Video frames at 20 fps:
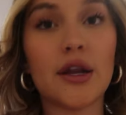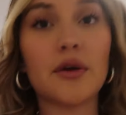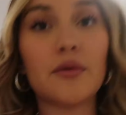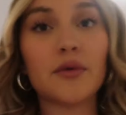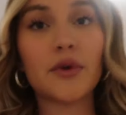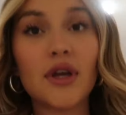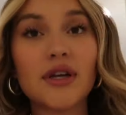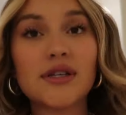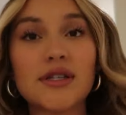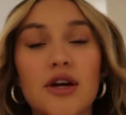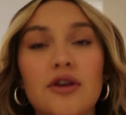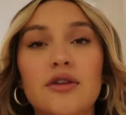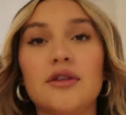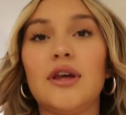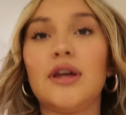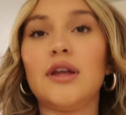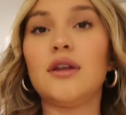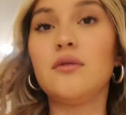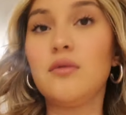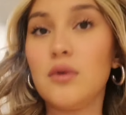didn't realize how
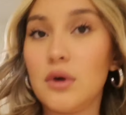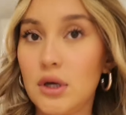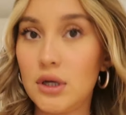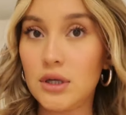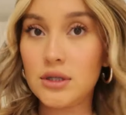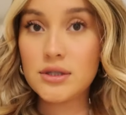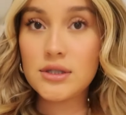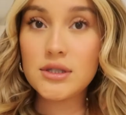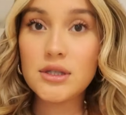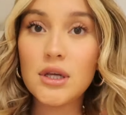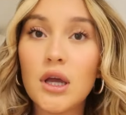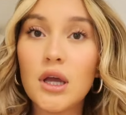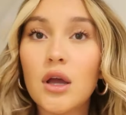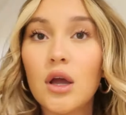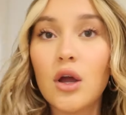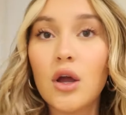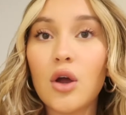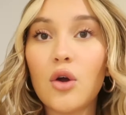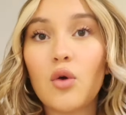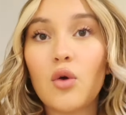late it was.
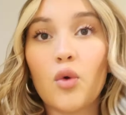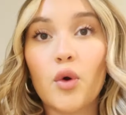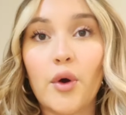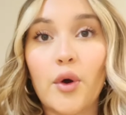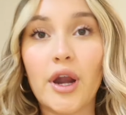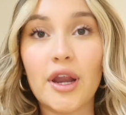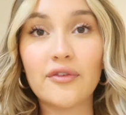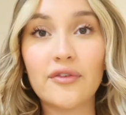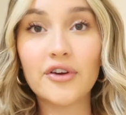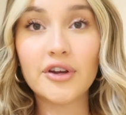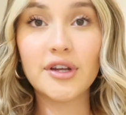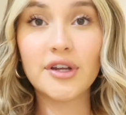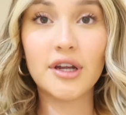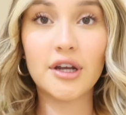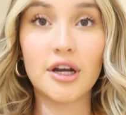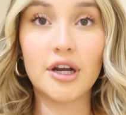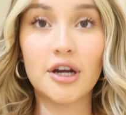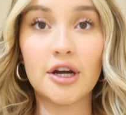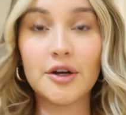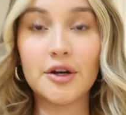We're ready for
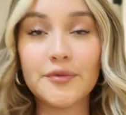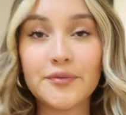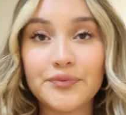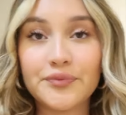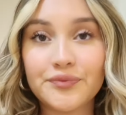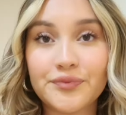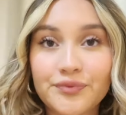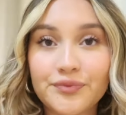dinner.